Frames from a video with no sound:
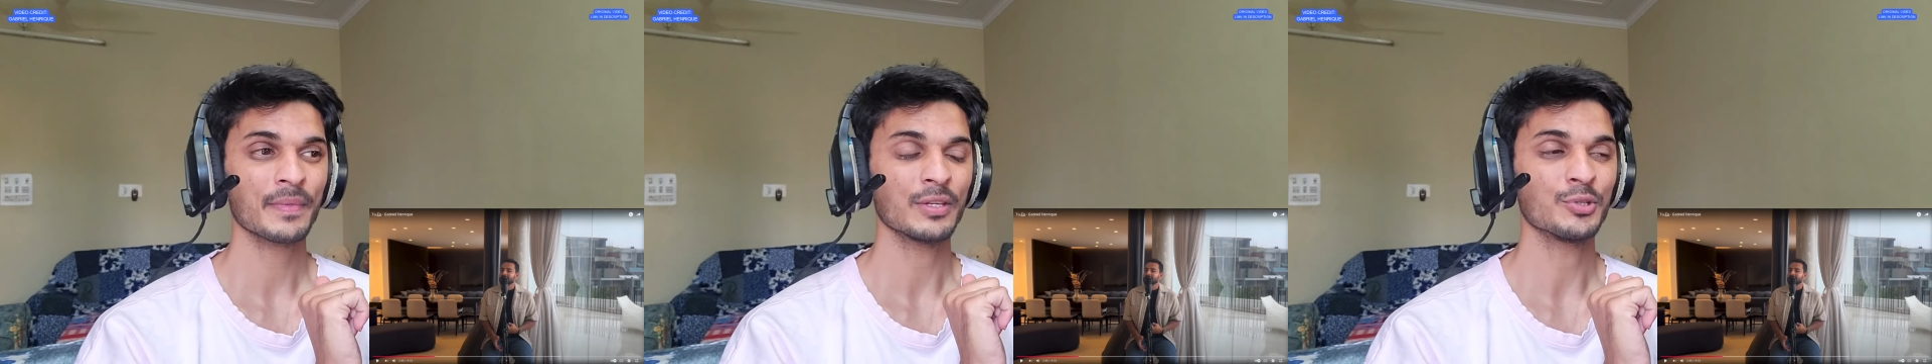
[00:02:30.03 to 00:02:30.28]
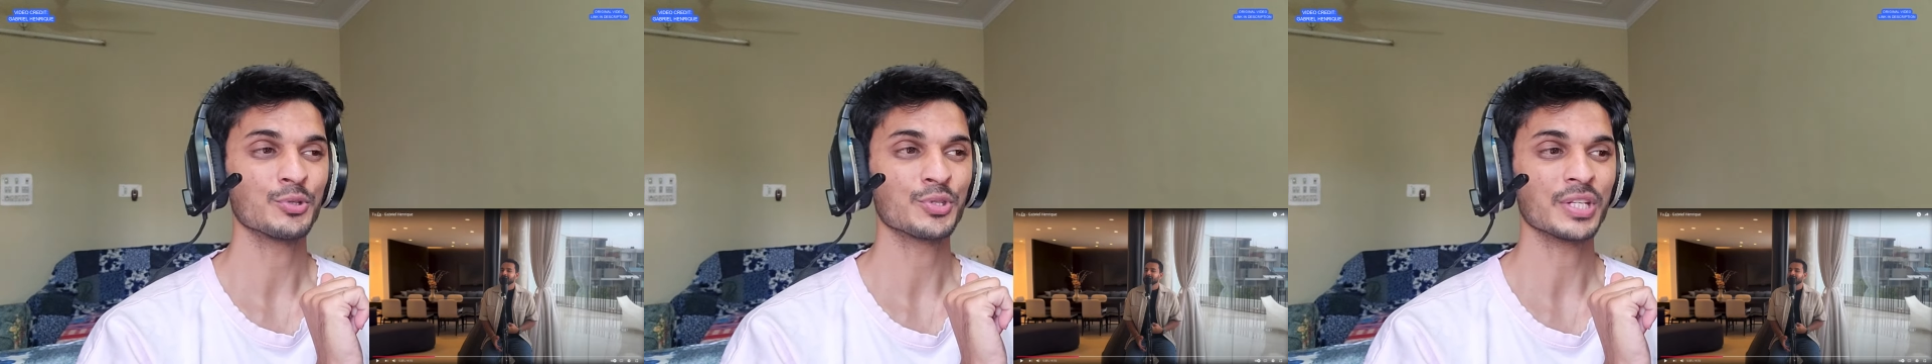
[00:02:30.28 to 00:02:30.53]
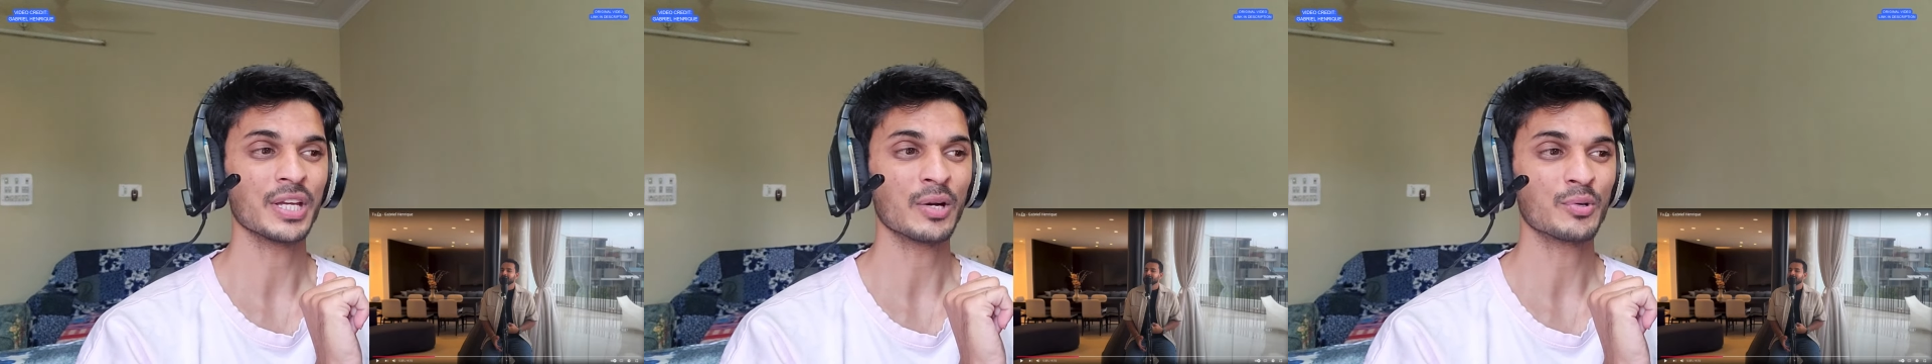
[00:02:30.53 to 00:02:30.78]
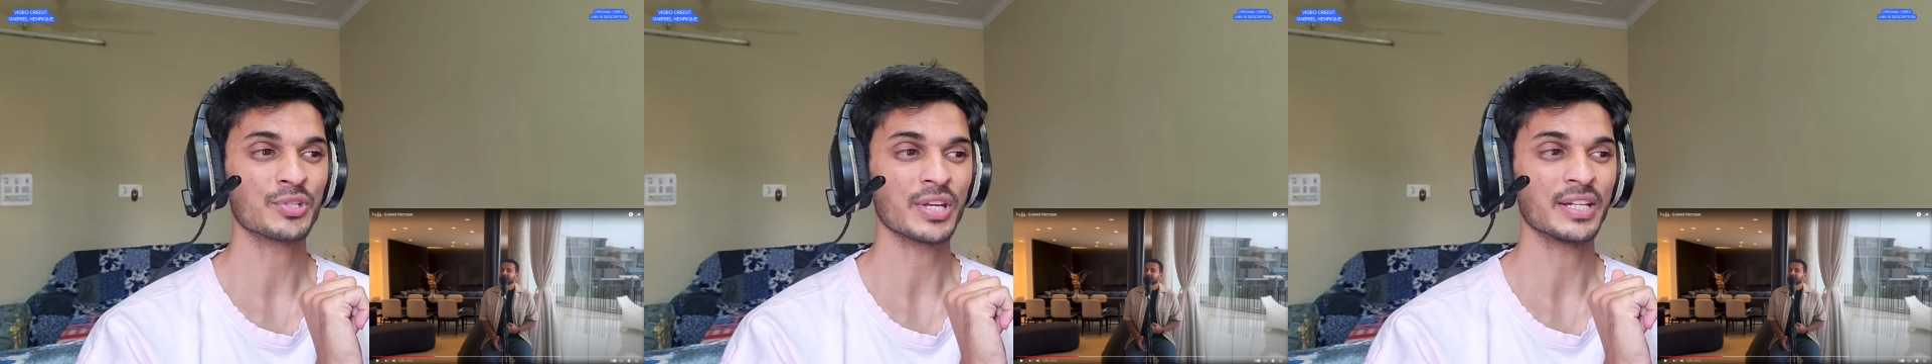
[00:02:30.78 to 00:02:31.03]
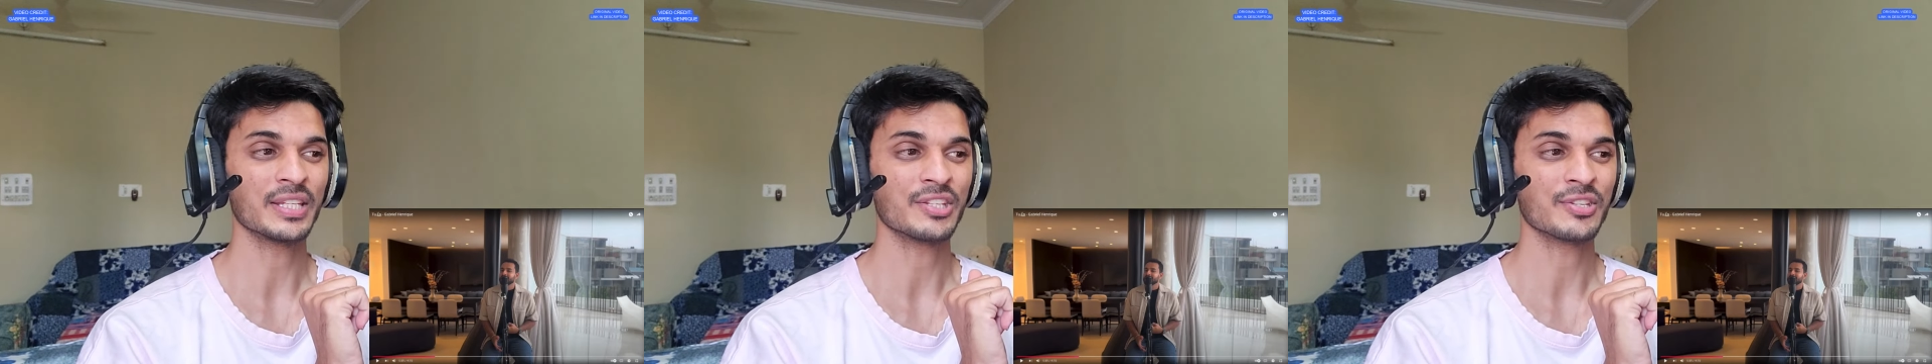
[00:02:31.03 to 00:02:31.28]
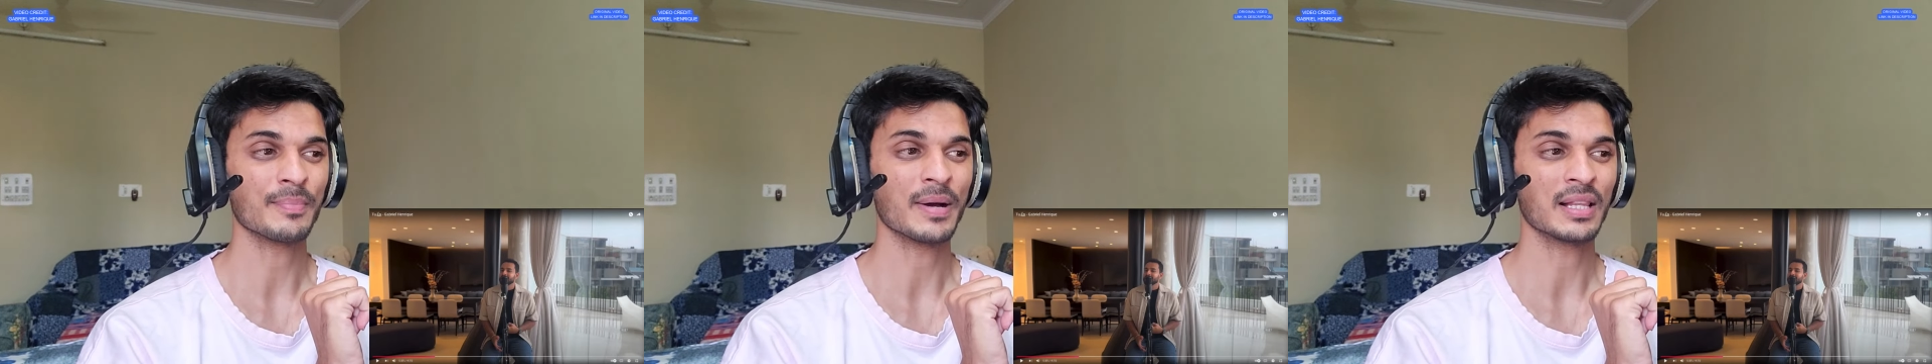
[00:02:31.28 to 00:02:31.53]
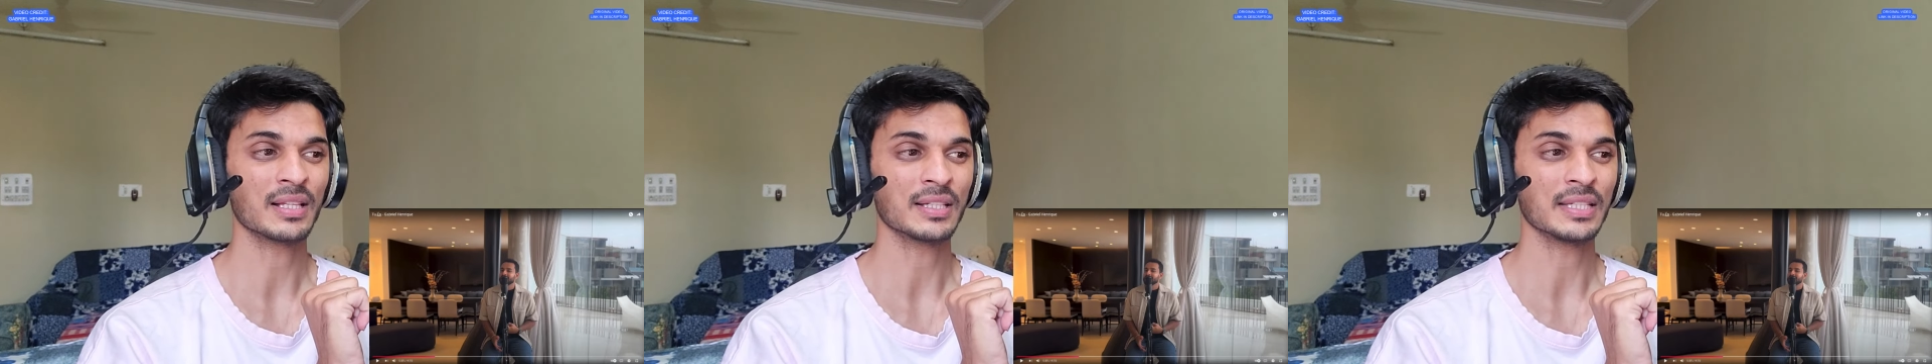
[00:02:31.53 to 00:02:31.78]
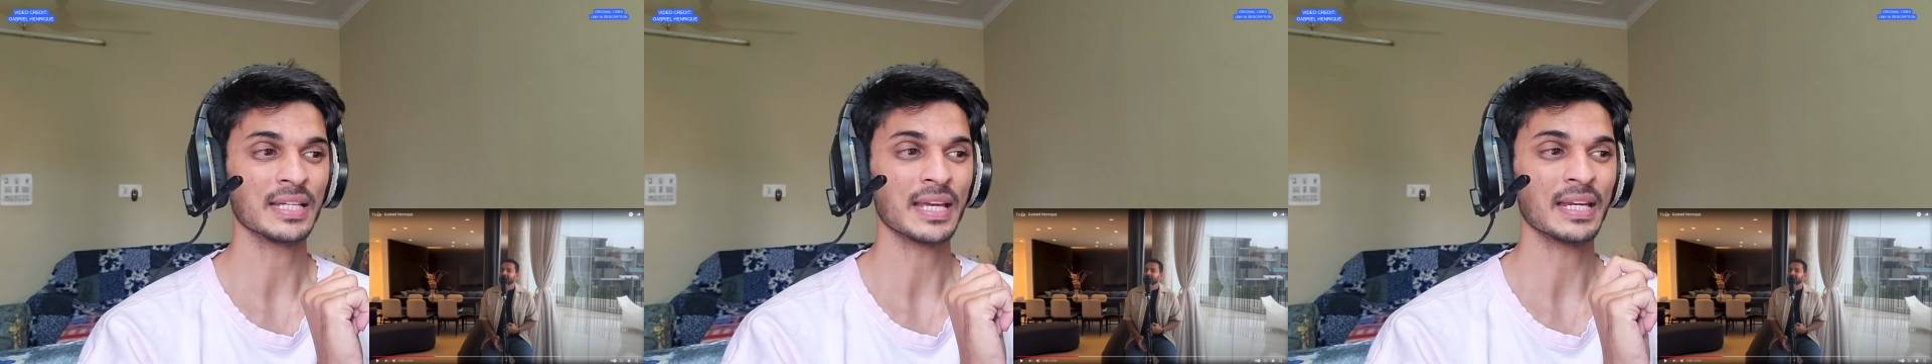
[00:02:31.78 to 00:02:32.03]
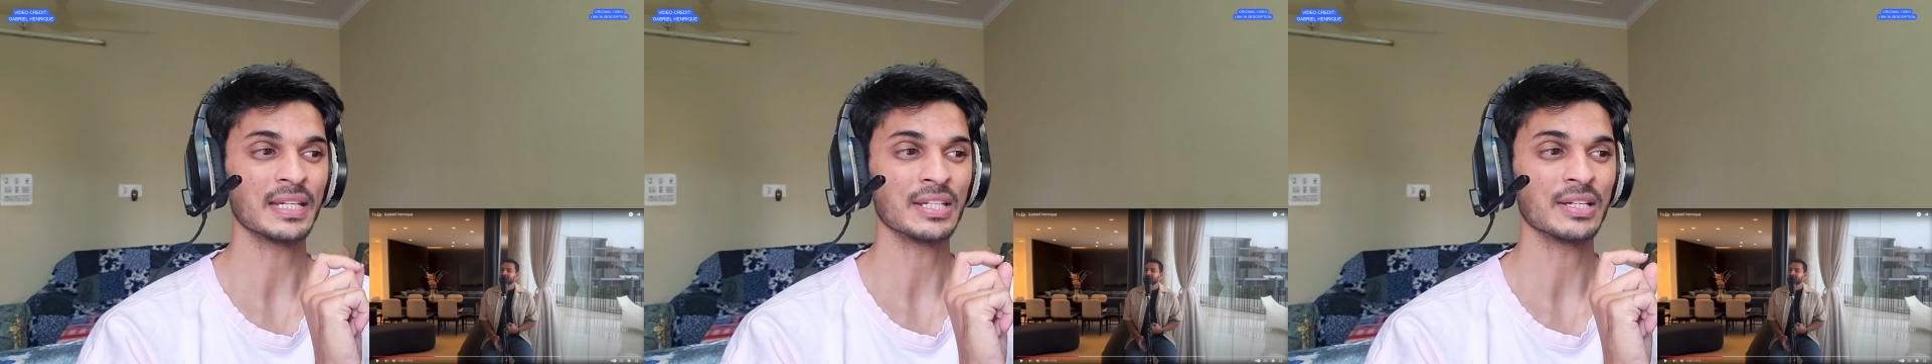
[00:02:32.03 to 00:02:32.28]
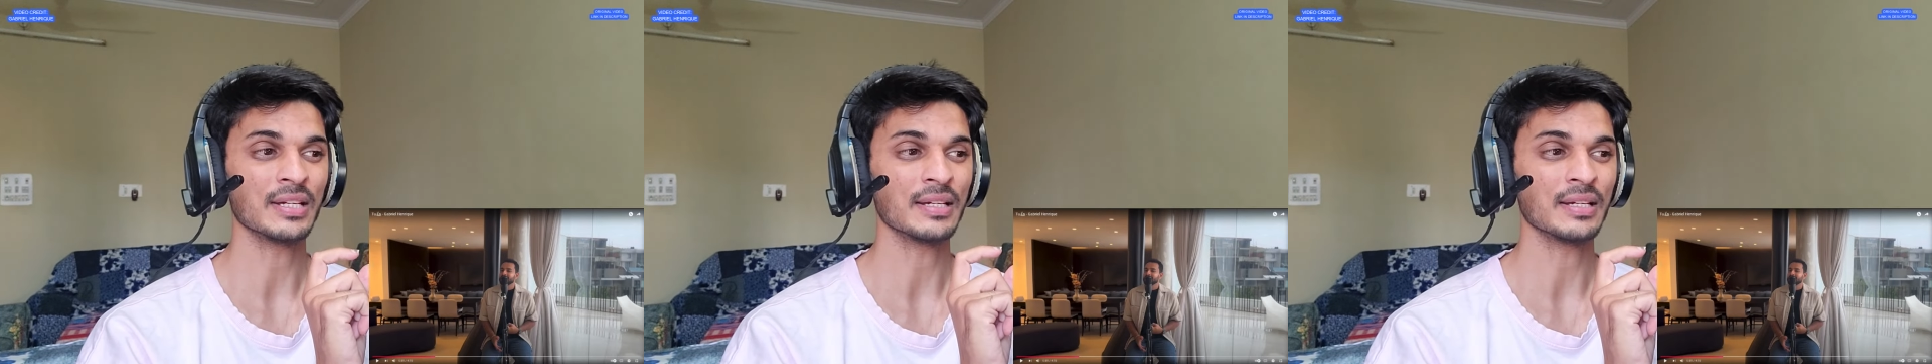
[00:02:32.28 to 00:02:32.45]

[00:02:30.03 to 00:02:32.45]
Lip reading: You see outside there's a balcony, and